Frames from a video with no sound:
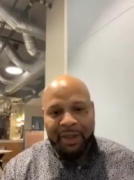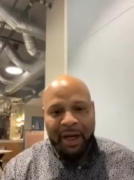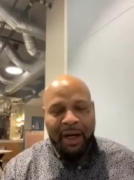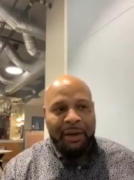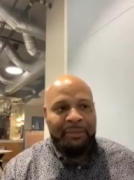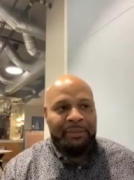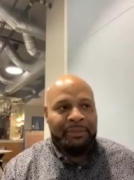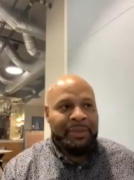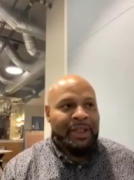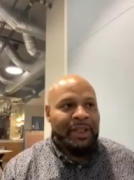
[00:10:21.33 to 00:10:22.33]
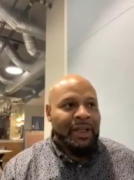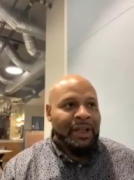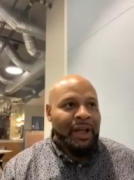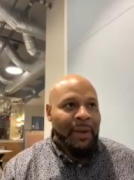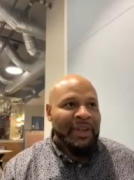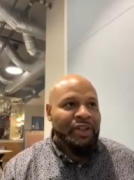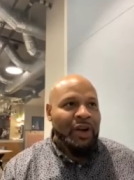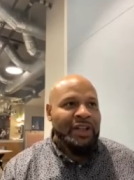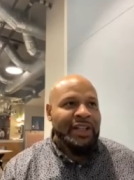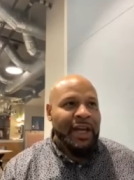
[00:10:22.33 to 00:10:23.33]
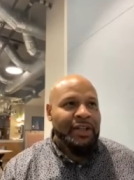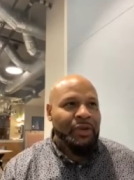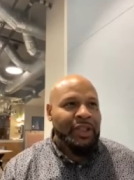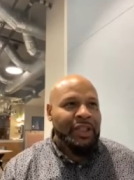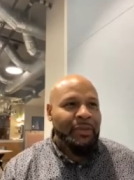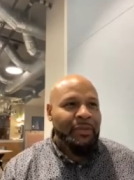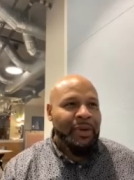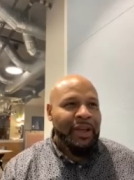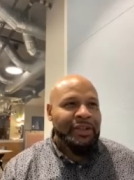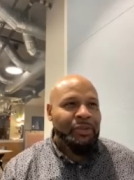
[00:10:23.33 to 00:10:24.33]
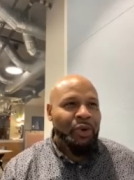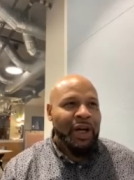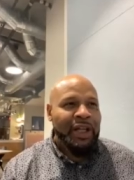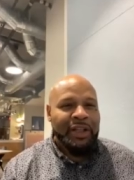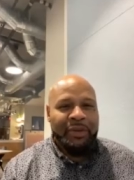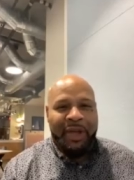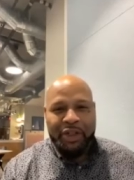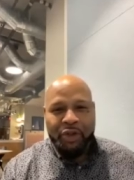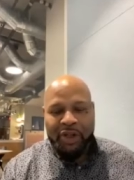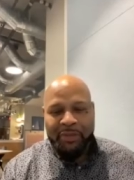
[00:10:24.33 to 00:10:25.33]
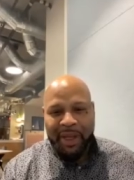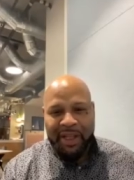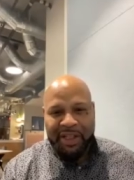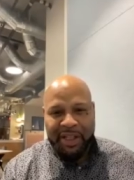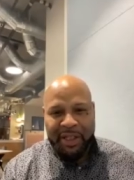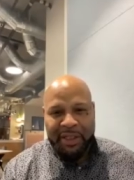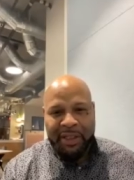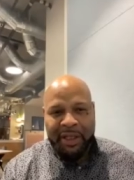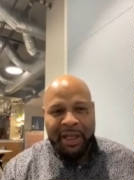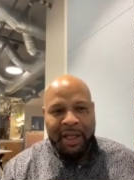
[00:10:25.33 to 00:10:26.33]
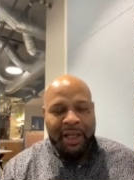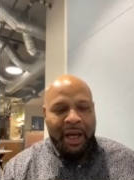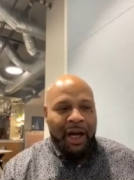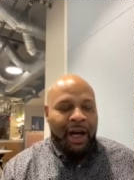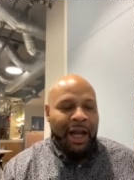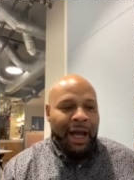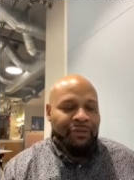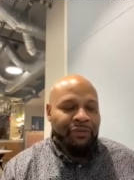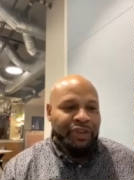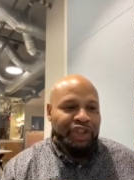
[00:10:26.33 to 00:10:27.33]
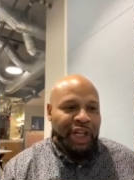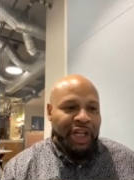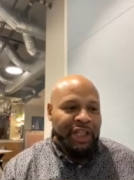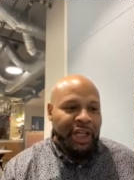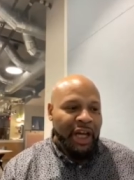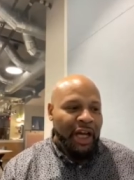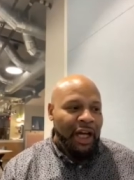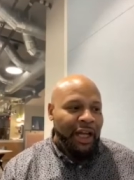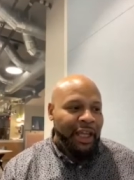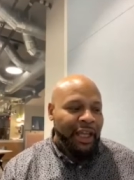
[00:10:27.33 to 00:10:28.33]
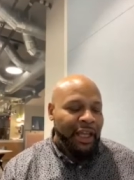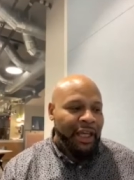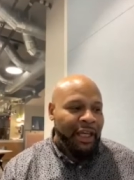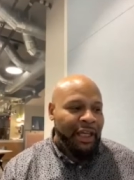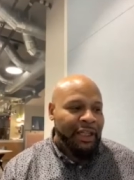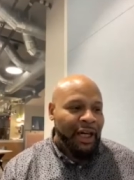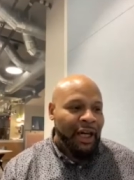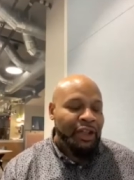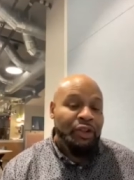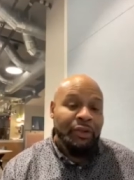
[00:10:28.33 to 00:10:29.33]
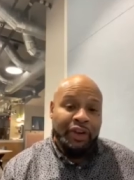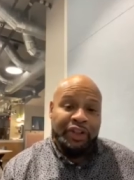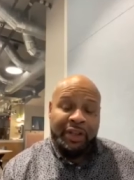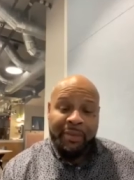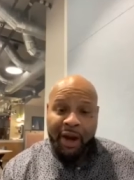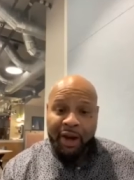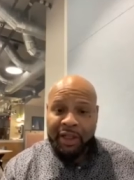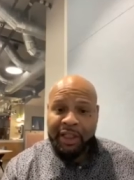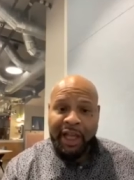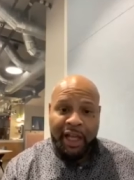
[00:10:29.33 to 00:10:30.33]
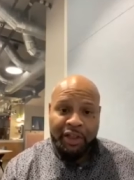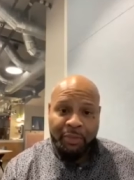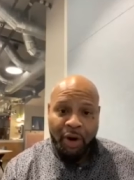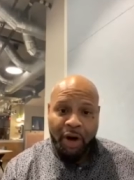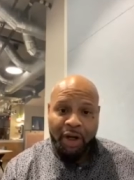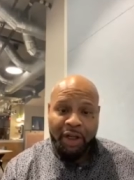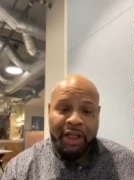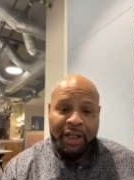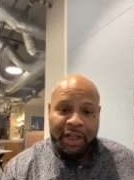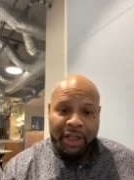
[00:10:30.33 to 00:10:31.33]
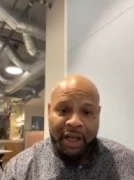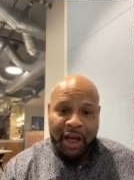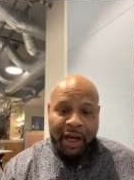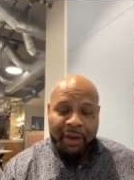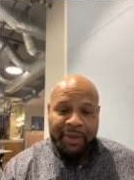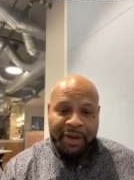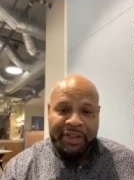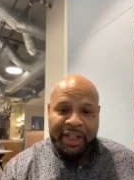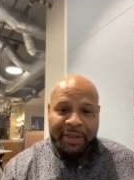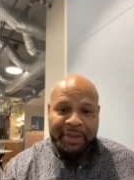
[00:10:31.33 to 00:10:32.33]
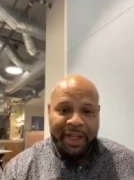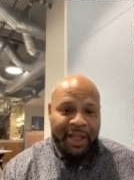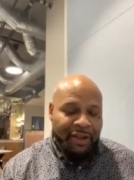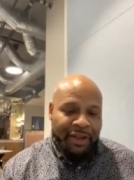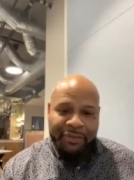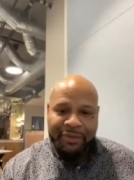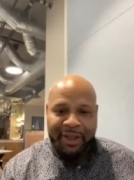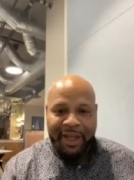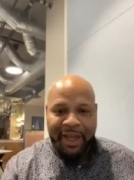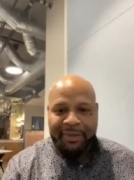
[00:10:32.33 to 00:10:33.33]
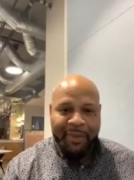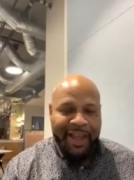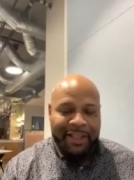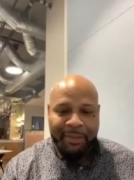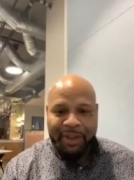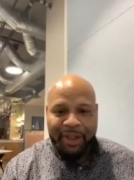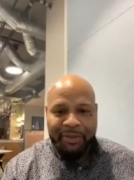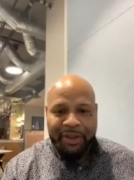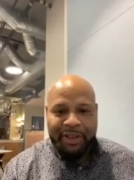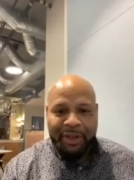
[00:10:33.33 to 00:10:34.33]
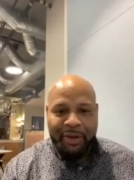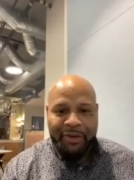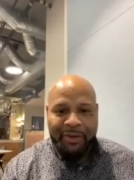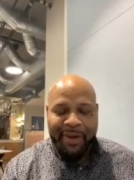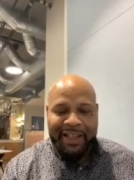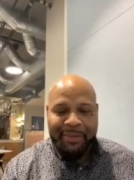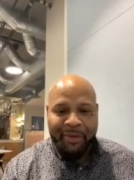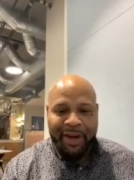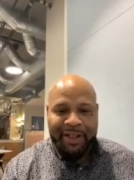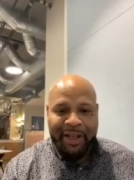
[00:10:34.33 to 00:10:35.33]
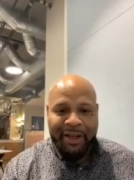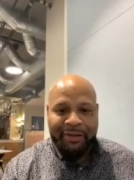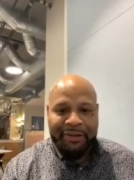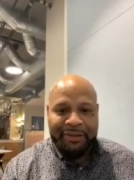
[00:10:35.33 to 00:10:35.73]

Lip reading: I mean, Georgetown is really the biggest one. Then you got George Mason out in Virginia, and University of Maryland, College Park, their team. So they got the basketball. They're really known for the basketball right now.